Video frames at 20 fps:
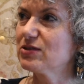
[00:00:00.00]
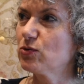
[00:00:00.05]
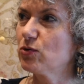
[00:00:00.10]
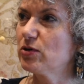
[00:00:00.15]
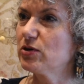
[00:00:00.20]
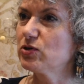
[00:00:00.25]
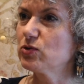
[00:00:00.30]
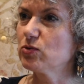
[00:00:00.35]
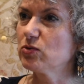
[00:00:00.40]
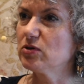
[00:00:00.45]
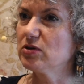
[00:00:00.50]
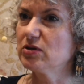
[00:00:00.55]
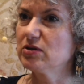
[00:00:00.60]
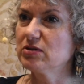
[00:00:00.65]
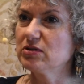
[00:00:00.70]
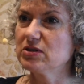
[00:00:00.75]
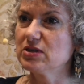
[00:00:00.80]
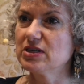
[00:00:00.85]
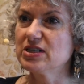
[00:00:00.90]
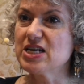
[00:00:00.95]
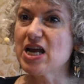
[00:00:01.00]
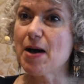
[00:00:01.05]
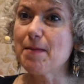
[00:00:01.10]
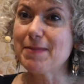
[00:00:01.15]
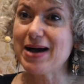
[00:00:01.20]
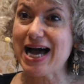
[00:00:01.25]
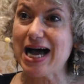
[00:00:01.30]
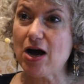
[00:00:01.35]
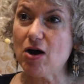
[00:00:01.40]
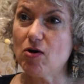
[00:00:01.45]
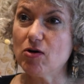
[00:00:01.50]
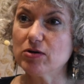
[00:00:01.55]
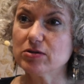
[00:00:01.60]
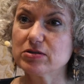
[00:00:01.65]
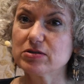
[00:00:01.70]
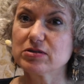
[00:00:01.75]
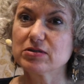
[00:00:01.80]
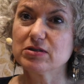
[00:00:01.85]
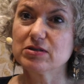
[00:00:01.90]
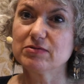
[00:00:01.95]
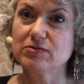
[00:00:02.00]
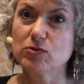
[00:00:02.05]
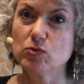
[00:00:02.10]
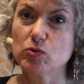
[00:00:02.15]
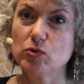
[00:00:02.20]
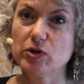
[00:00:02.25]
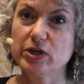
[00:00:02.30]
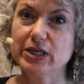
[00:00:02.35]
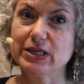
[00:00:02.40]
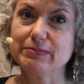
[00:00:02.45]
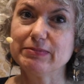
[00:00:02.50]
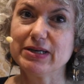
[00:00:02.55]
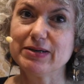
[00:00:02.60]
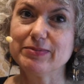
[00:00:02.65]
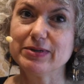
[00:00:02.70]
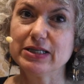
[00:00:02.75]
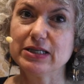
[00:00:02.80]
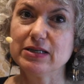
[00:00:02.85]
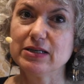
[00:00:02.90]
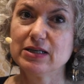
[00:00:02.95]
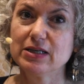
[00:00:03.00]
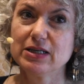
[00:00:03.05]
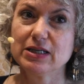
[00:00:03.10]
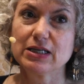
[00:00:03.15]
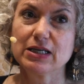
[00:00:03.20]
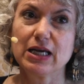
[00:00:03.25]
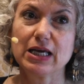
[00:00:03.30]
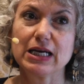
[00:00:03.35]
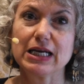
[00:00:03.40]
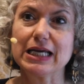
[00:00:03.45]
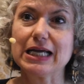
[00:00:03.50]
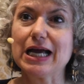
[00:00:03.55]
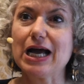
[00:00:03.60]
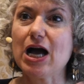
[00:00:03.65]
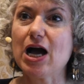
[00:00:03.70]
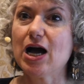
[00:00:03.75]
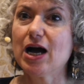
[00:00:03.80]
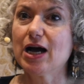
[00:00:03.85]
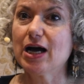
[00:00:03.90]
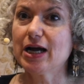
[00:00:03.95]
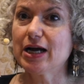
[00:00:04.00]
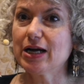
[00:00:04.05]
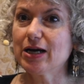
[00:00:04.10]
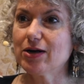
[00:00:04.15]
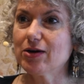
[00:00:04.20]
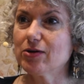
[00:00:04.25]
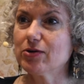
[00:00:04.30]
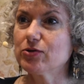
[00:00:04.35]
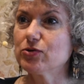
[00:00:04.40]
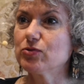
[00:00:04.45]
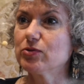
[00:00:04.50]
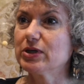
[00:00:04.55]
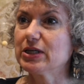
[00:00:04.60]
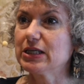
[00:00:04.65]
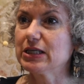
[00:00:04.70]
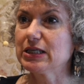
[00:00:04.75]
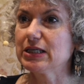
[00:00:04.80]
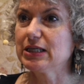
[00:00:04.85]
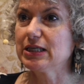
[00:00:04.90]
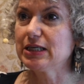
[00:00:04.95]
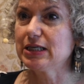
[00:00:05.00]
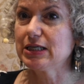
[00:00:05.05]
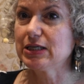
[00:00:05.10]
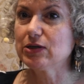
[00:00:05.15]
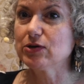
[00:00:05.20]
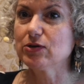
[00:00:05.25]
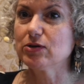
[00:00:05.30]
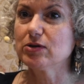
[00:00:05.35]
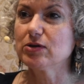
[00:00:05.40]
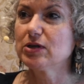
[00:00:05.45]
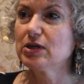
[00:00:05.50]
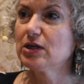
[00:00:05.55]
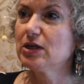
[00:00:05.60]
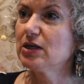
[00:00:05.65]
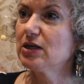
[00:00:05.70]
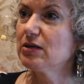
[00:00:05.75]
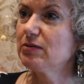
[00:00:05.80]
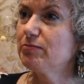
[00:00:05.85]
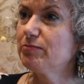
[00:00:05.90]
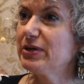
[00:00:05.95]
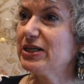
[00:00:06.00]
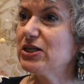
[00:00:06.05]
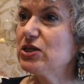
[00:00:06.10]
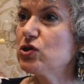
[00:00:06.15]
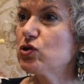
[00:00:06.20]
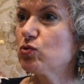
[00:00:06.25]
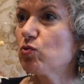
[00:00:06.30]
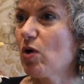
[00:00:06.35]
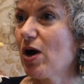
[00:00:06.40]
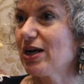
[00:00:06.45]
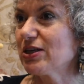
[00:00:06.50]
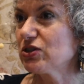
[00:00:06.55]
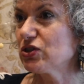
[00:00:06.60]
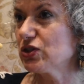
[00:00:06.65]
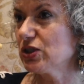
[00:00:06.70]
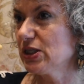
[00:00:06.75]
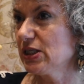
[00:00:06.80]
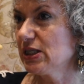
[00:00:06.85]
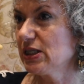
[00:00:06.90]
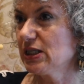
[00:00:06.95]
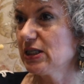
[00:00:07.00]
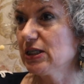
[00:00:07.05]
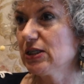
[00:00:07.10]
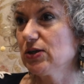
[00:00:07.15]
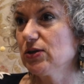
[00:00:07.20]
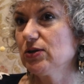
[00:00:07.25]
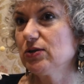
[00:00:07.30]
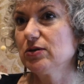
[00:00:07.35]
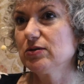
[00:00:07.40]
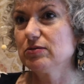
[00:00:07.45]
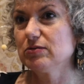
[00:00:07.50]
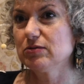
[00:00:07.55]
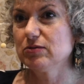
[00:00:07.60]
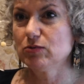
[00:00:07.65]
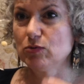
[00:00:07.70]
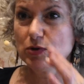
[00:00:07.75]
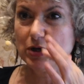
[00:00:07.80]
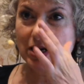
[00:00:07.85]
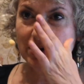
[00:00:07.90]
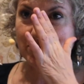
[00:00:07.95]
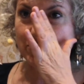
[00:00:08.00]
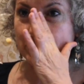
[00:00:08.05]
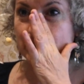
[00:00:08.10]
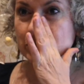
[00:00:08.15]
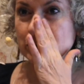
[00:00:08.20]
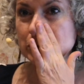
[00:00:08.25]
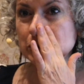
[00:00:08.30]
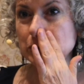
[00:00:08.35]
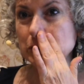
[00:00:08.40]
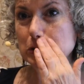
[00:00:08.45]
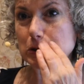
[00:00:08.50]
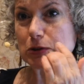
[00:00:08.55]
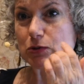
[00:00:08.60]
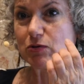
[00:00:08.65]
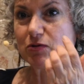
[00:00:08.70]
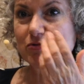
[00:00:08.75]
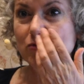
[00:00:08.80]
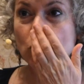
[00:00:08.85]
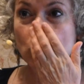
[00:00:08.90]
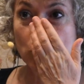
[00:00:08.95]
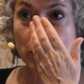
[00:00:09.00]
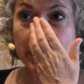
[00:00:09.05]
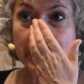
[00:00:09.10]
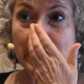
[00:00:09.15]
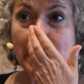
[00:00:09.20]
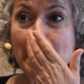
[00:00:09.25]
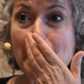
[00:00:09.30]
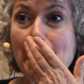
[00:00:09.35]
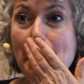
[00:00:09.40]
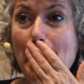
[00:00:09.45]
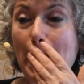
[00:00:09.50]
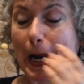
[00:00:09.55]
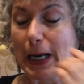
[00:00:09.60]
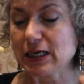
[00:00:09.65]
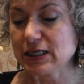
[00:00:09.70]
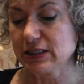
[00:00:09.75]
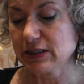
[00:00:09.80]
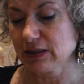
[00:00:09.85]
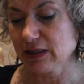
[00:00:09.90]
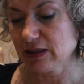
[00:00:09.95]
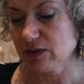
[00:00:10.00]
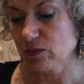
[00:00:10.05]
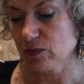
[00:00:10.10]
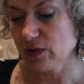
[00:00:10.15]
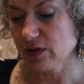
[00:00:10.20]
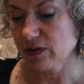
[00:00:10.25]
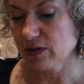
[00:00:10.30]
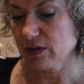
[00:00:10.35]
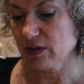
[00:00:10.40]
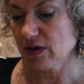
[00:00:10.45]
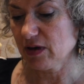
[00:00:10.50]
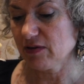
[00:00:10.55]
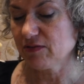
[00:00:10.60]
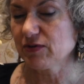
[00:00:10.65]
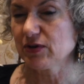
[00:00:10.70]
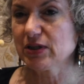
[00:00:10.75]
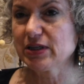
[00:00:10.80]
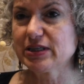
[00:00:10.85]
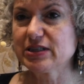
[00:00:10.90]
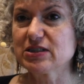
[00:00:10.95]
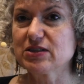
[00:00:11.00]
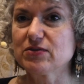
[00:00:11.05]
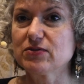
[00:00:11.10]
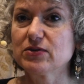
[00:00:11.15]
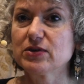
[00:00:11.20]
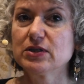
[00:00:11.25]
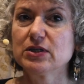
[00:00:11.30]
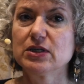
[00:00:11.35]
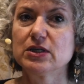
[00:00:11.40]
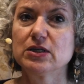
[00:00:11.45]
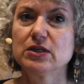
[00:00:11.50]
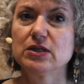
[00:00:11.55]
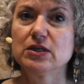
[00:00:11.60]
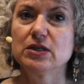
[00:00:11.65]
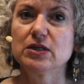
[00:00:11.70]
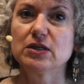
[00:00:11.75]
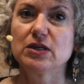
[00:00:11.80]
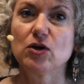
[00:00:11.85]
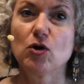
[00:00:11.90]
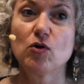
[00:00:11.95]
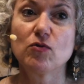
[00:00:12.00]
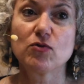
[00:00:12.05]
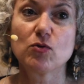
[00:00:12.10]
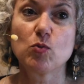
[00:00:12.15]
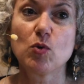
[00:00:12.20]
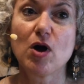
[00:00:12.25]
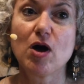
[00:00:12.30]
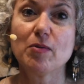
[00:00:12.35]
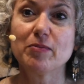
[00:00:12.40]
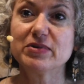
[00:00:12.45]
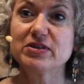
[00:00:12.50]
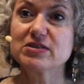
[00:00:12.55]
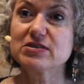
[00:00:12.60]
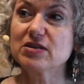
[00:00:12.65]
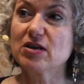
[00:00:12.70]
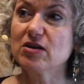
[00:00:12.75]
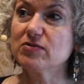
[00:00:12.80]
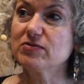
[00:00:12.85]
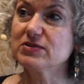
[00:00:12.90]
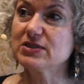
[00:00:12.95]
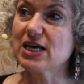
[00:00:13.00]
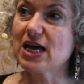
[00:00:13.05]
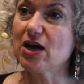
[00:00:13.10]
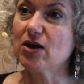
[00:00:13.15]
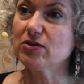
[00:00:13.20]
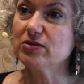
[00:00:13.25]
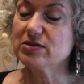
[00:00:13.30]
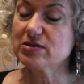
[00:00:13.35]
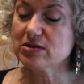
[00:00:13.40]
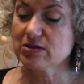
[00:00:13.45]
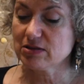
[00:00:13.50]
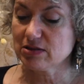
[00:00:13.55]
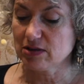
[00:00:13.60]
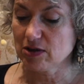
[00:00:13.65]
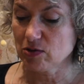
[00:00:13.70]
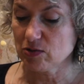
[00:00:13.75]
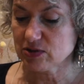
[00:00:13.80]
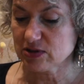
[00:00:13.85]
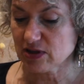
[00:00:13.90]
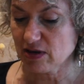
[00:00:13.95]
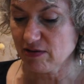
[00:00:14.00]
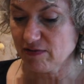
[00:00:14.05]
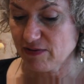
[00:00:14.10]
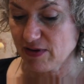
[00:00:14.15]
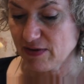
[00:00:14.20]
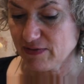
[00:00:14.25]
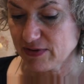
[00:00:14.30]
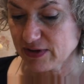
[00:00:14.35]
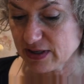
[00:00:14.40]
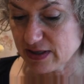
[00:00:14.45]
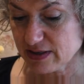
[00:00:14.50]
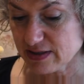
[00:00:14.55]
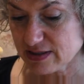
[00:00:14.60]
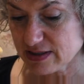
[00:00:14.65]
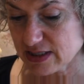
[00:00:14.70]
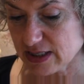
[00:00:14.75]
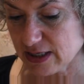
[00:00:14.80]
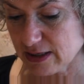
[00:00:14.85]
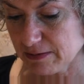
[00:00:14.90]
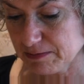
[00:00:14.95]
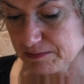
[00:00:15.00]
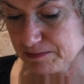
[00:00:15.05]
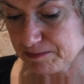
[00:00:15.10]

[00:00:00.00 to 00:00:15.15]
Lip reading: in order to numb out and avoid maybe getting high or drinking or binge watching or whatever you do to avoid dealing with feelings of overwhelm and self-doubt and low self-efficacy.